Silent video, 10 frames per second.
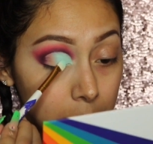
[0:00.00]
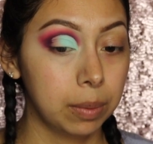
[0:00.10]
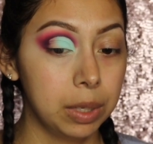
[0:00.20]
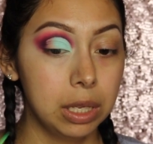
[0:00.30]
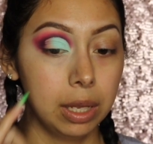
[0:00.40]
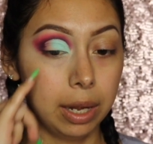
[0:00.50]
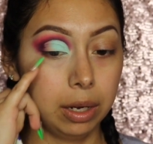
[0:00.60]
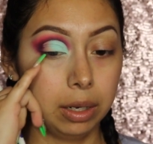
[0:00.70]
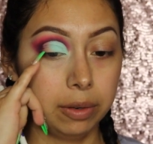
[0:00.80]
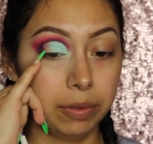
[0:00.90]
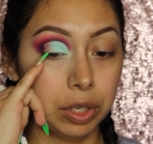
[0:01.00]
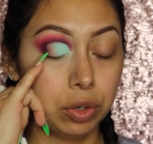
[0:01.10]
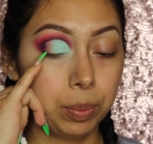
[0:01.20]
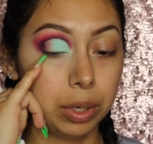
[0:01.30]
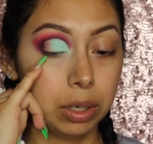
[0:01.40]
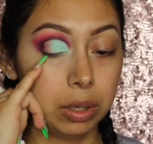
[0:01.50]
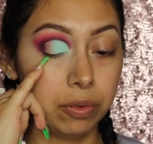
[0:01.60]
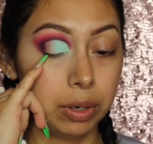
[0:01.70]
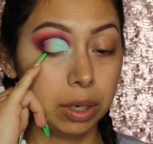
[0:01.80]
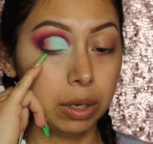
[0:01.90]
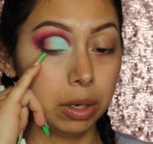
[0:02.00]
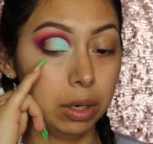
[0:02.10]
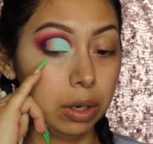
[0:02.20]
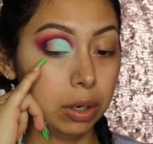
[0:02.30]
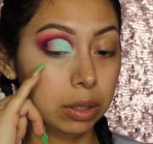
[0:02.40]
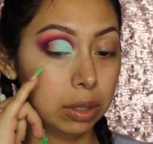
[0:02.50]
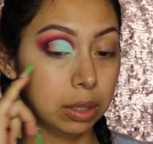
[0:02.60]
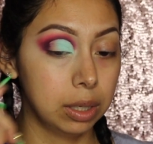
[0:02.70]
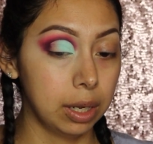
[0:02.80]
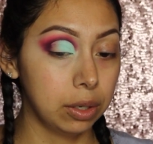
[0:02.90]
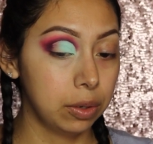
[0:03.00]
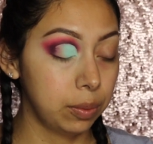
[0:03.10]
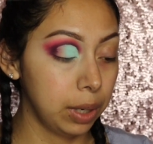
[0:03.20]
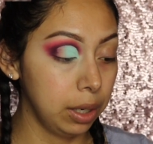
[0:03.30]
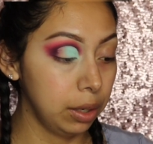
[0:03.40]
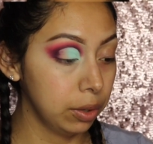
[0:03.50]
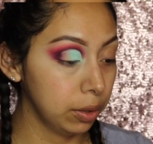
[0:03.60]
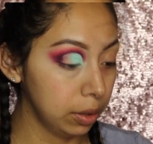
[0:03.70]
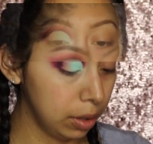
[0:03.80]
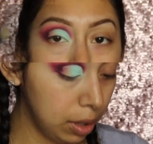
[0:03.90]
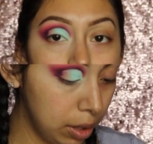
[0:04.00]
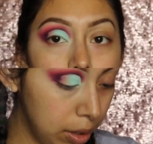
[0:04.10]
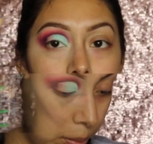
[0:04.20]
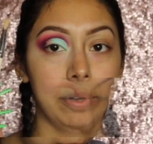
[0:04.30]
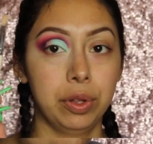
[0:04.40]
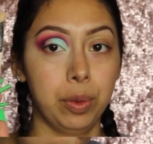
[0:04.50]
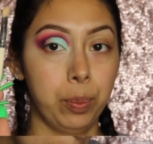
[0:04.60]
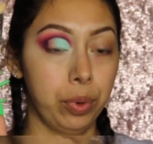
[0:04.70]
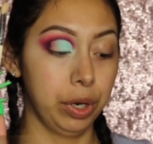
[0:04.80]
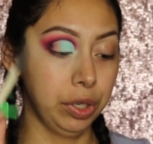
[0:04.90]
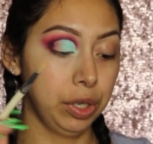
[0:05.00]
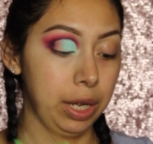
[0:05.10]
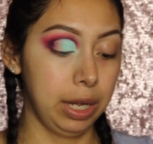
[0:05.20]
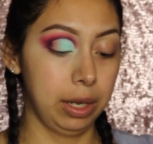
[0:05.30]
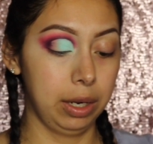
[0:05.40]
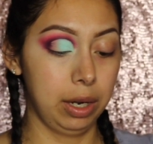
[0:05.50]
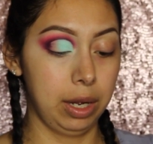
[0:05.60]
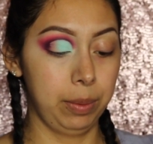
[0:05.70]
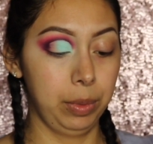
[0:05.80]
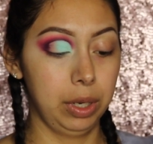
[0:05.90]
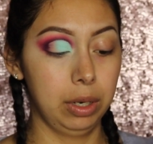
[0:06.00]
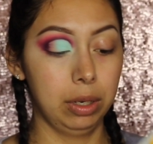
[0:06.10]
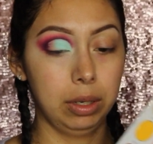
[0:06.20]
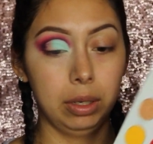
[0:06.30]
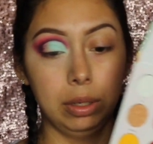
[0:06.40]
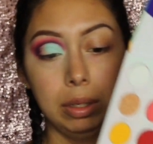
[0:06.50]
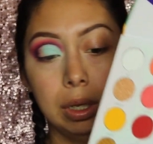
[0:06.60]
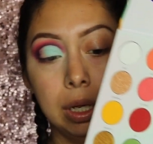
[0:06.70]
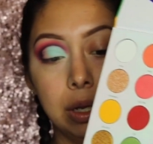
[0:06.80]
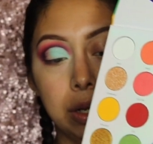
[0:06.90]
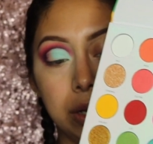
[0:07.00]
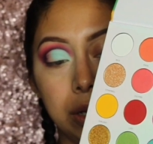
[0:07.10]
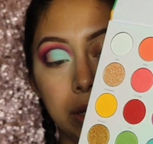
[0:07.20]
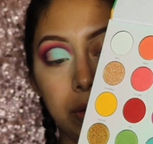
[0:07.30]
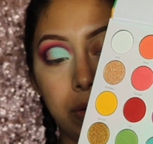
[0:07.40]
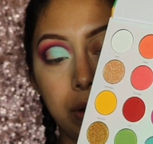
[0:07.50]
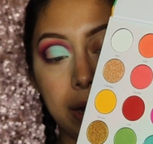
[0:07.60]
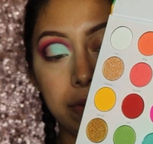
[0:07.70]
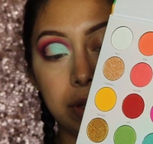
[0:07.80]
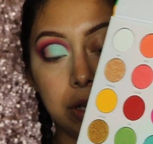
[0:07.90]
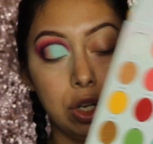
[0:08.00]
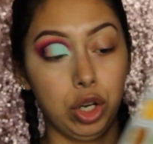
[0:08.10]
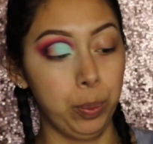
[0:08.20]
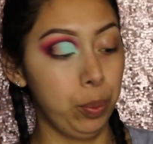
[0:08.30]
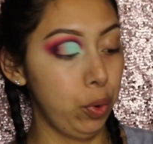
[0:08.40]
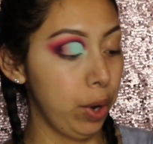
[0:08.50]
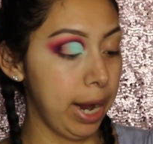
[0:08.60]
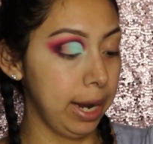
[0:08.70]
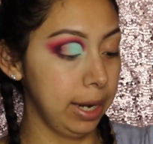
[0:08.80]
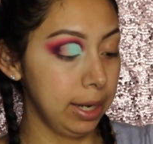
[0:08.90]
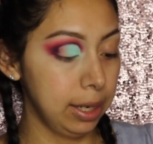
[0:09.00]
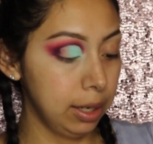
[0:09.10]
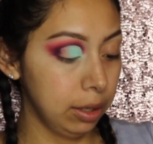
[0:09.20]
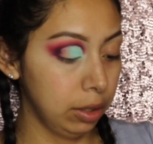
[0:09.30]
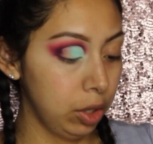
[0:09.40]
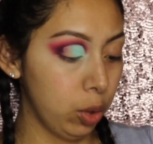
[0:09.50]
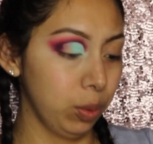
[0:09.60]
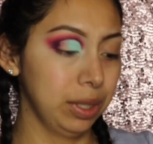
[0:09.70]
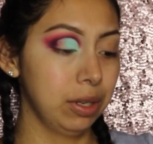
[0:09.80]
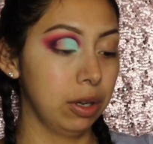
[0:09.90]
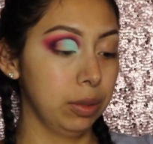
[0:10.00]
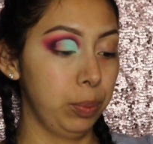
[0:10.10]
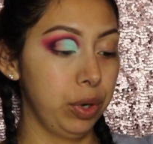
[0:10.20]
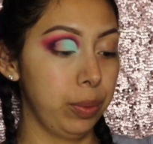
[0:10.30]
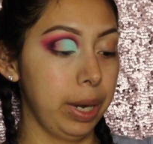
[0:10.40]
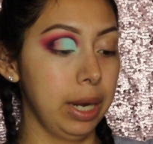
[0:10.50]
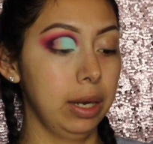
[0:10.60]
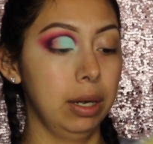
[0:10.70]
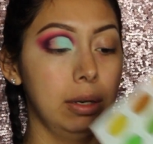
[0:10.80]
I'm deciding if I should put a different color on this section right here. I'm going to grab another brush, and I'm going to grab the color Pride. No, it's called Parade.